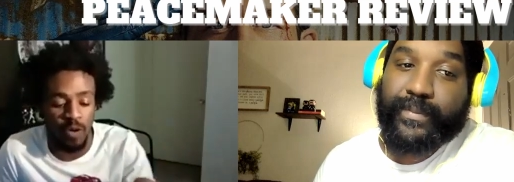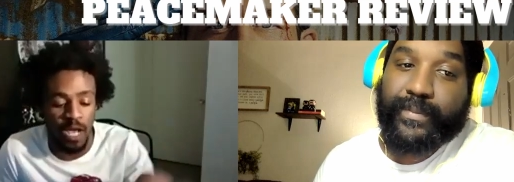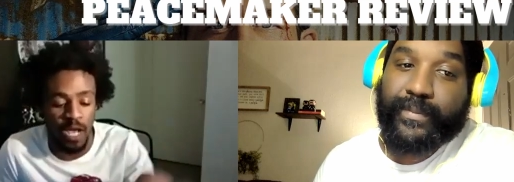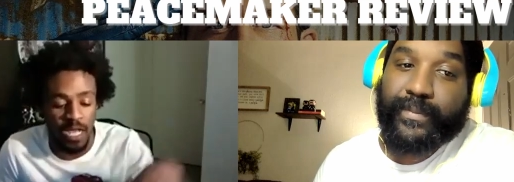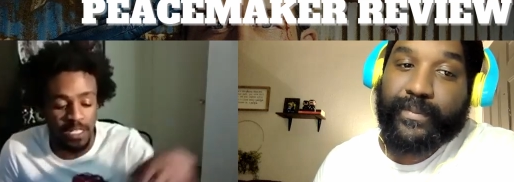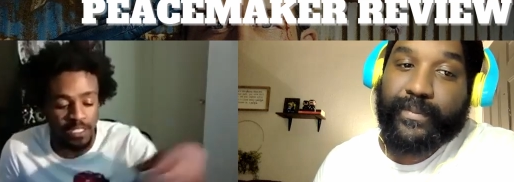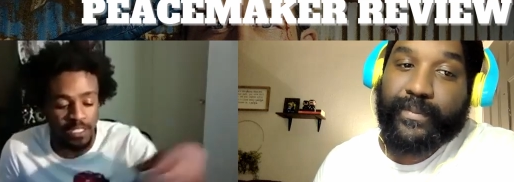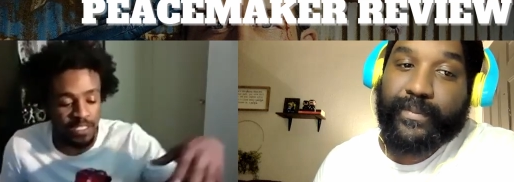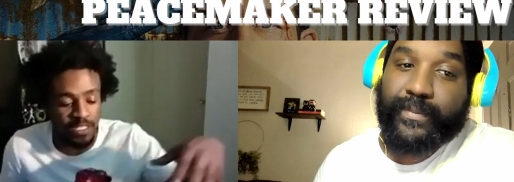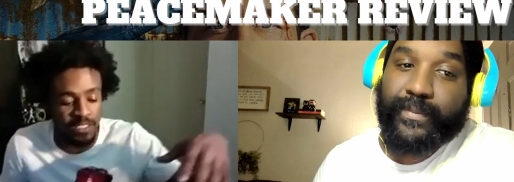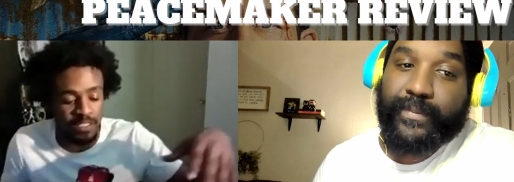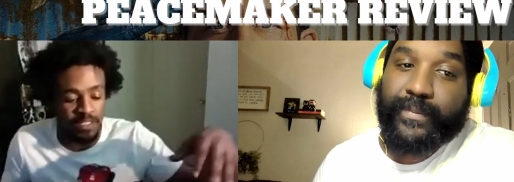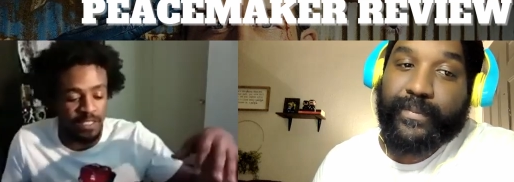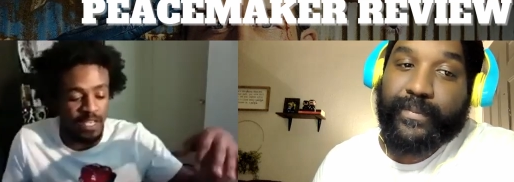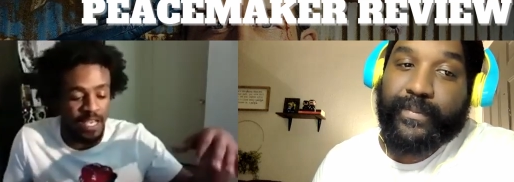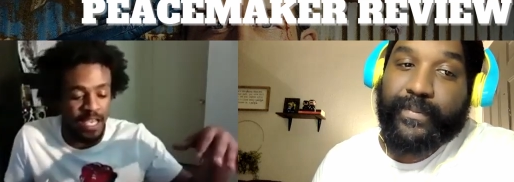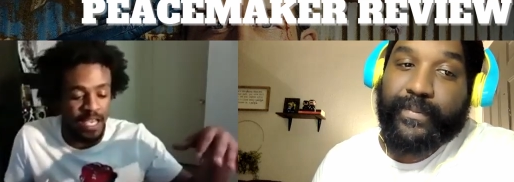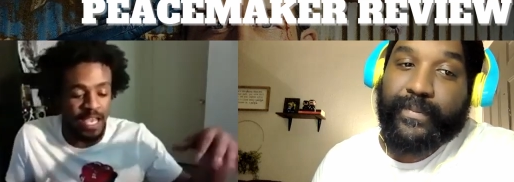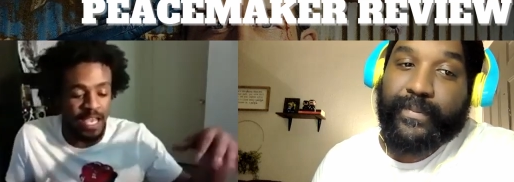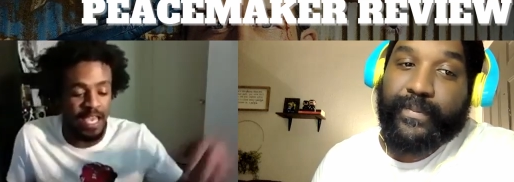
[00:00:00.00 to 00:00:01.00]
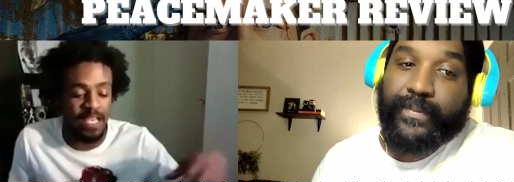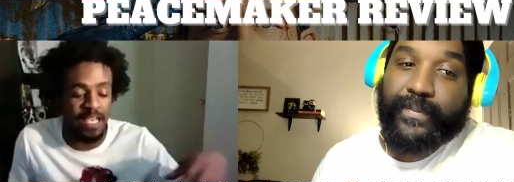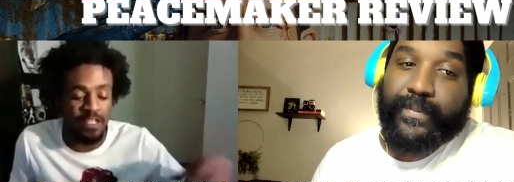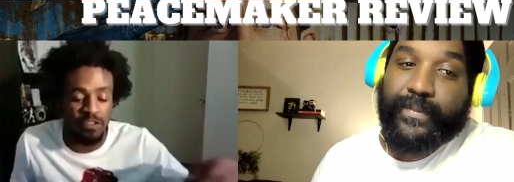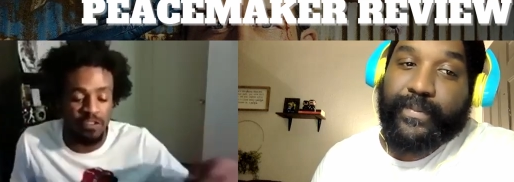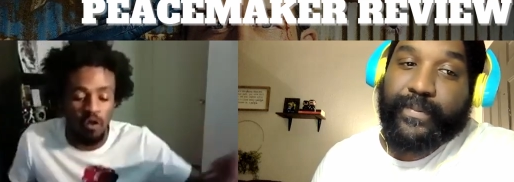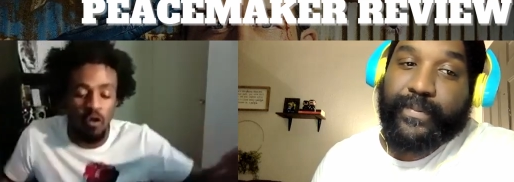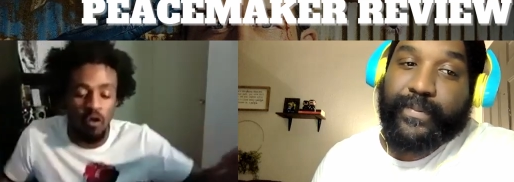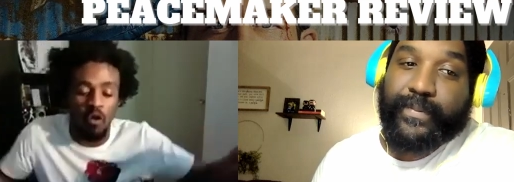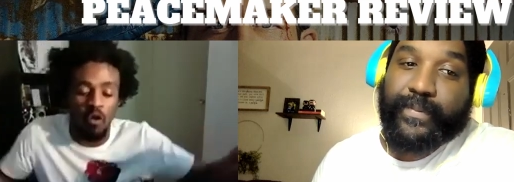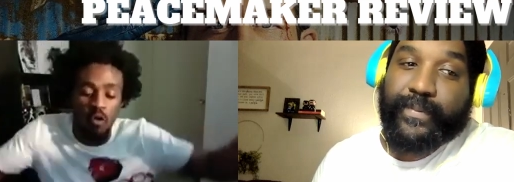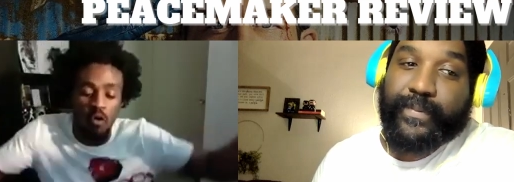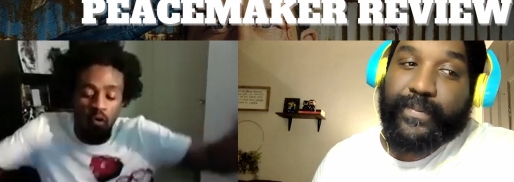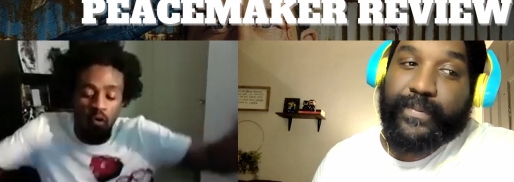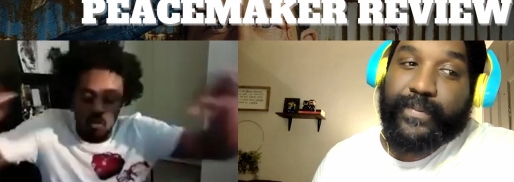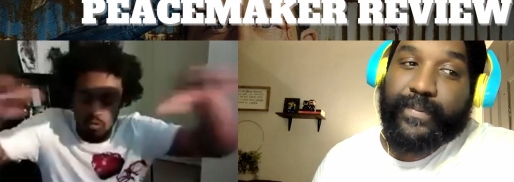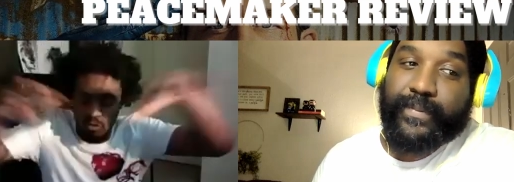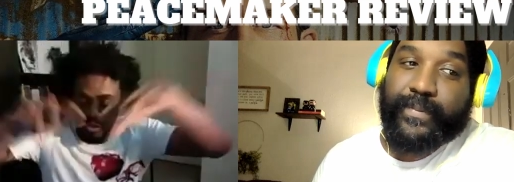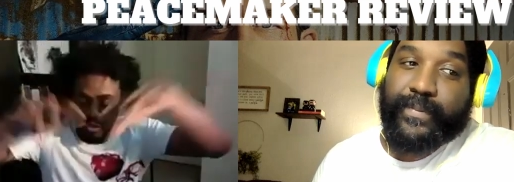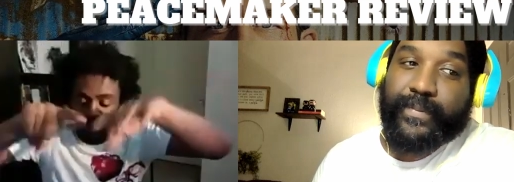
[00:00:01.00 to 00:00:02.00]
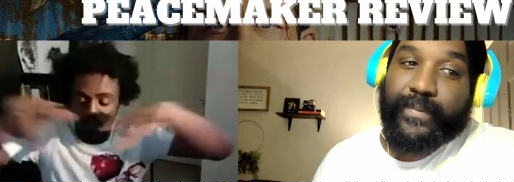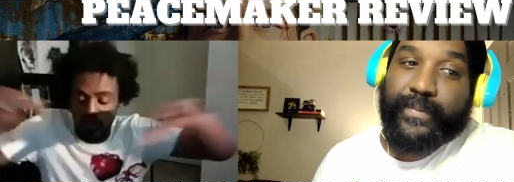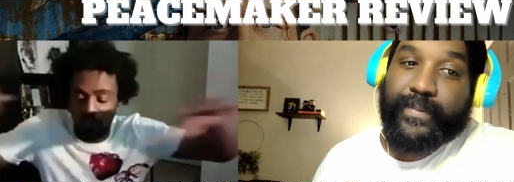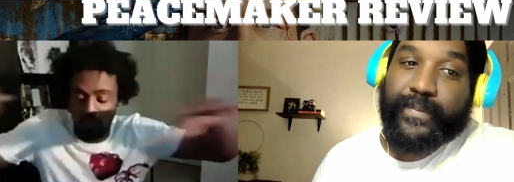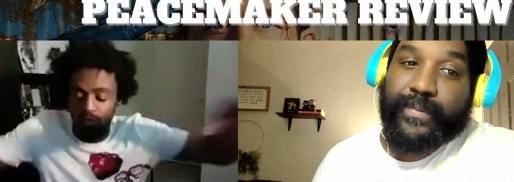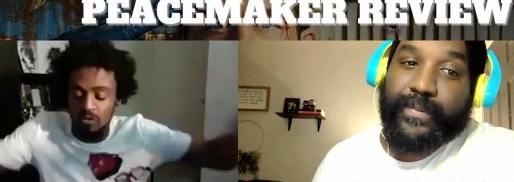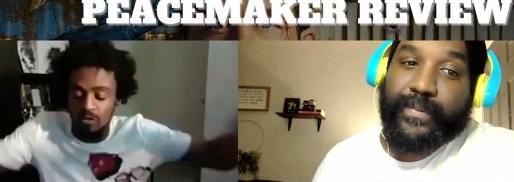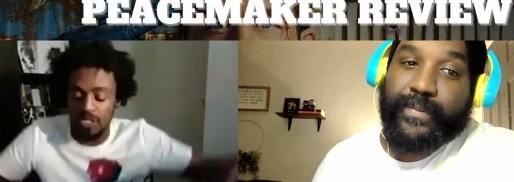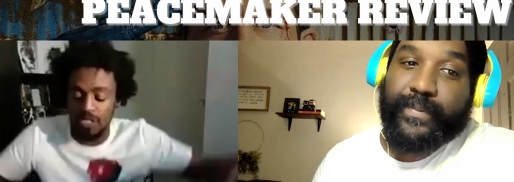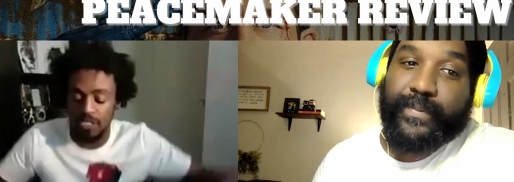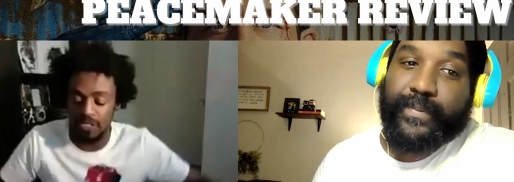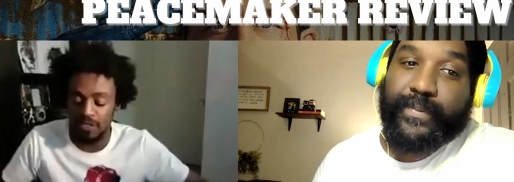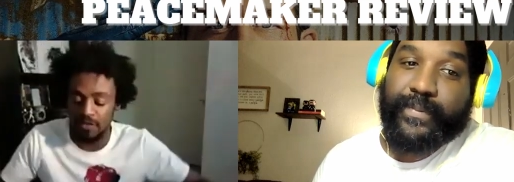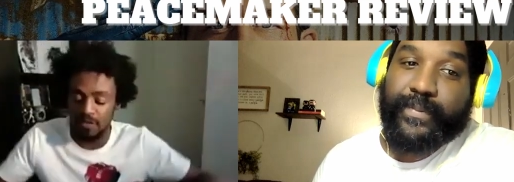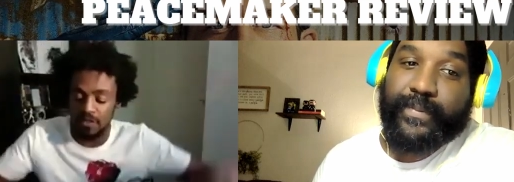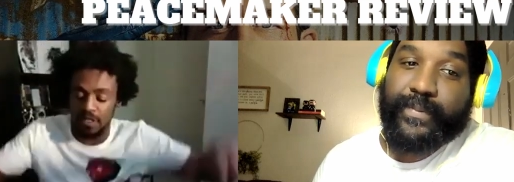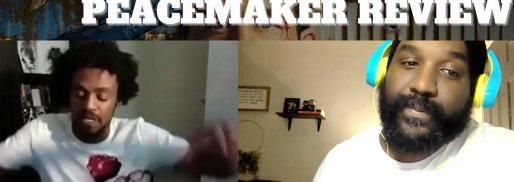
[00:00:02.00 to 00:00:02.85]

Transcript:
Speaker 1: I just as a whole, the show just